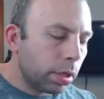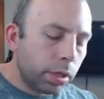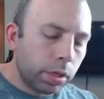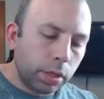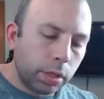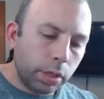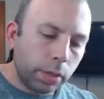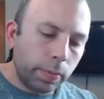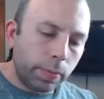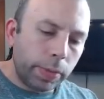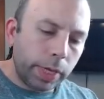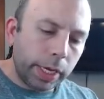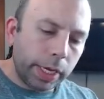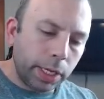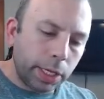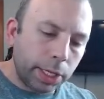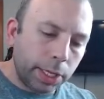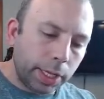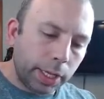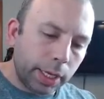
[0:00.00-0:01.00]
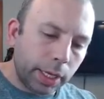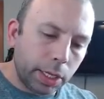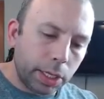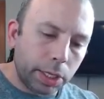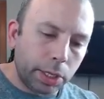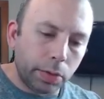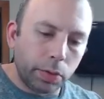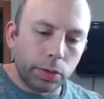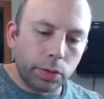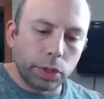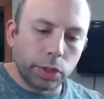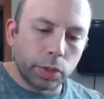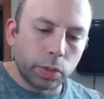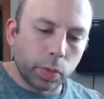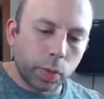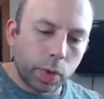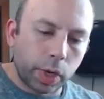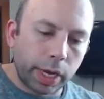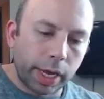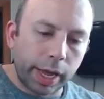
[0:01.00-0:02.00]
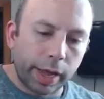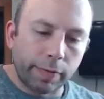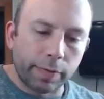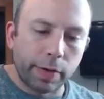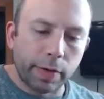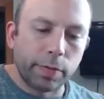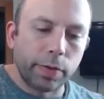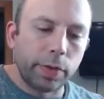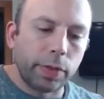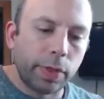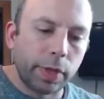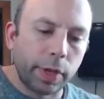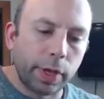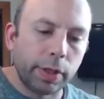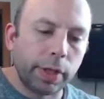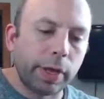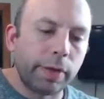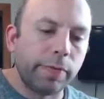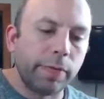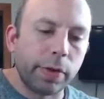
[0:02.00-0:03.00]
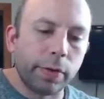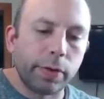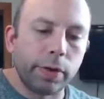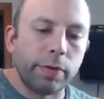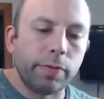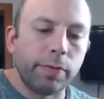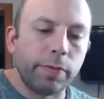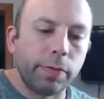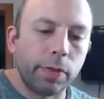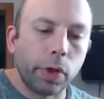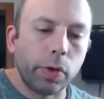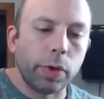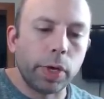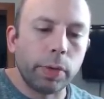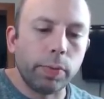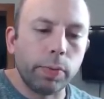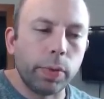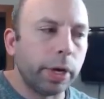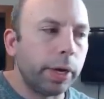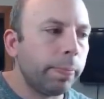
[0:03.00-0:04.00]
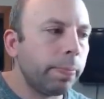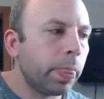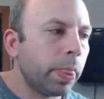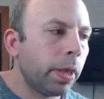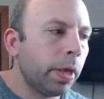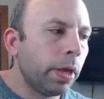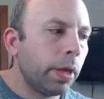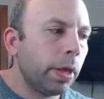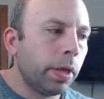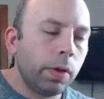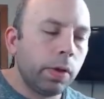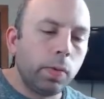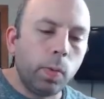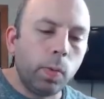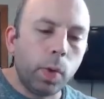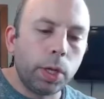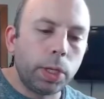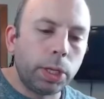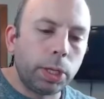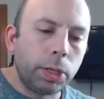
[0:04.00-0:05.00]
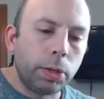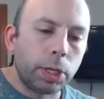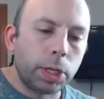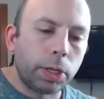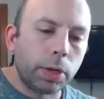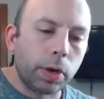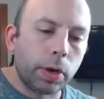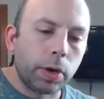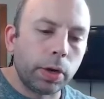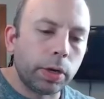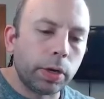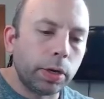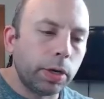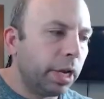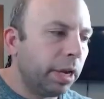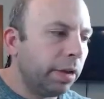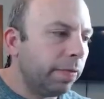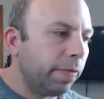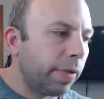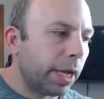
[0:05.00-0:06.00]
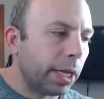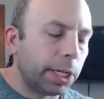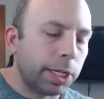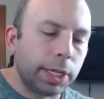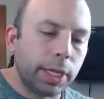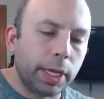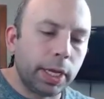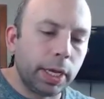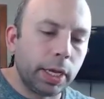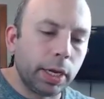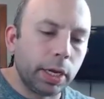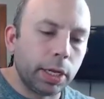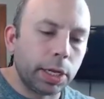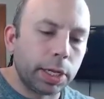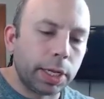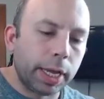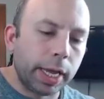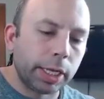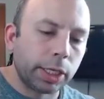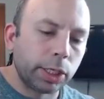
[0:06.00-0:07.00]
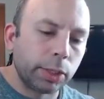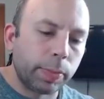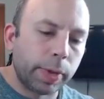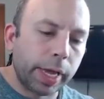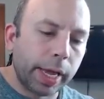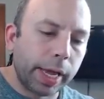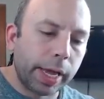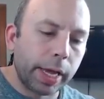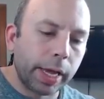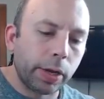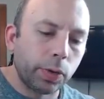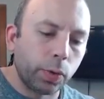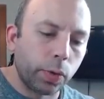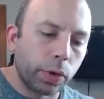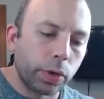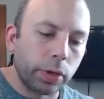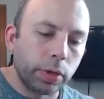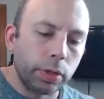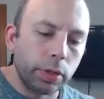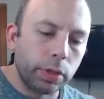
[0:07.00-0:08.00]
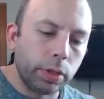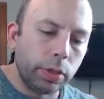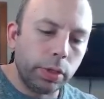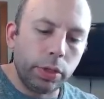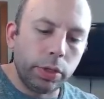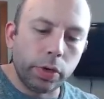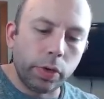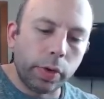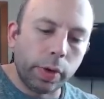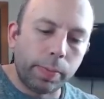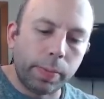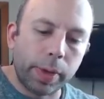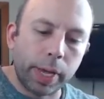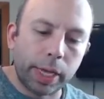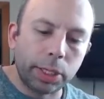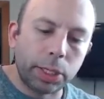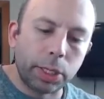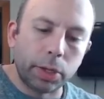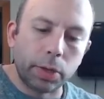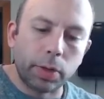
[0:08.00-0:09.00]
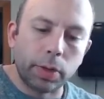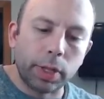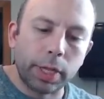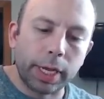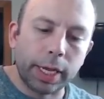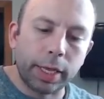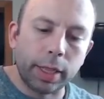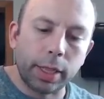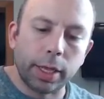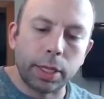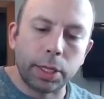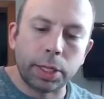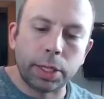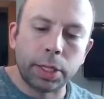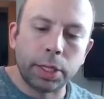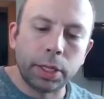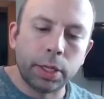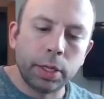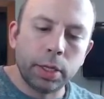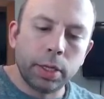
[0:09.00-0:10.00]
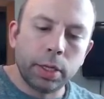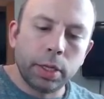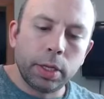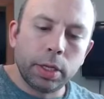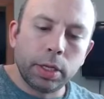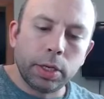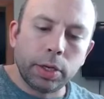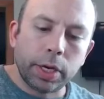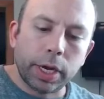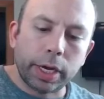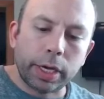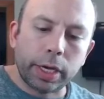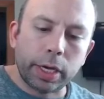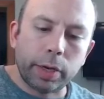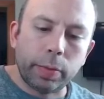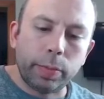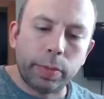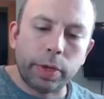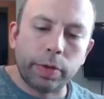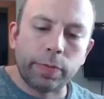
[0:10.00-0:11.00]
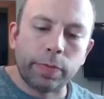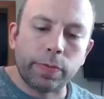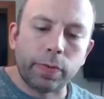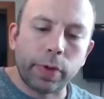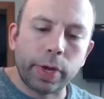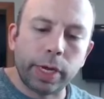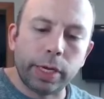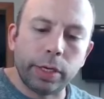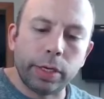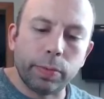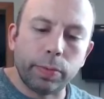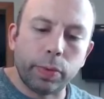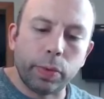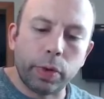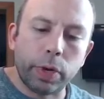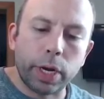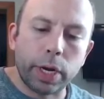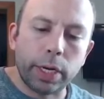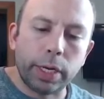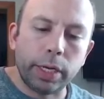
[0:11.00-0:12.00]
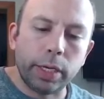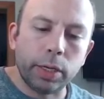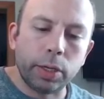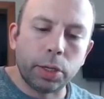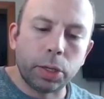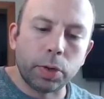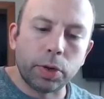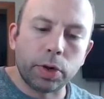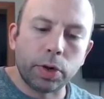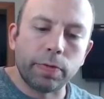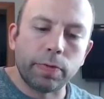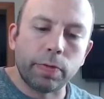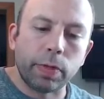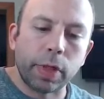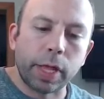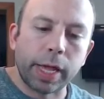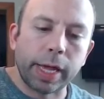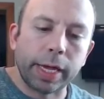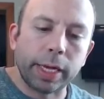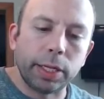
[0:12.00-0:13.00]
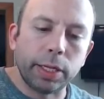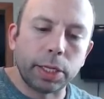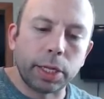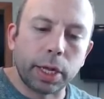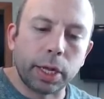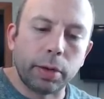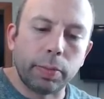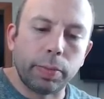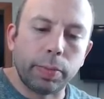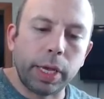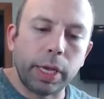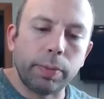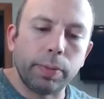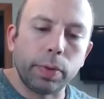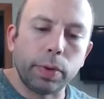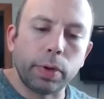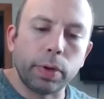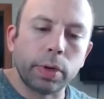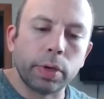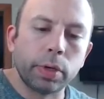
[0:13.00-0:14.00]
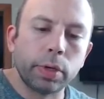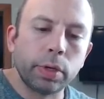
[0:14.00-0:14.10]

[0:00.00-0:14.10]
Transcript: the biggest thing is you just want to have everything like very flowy, but once you start investing in a sketch pad or, you know, a pencil like this, you're not going to be afraid to put any sort of lines on paper.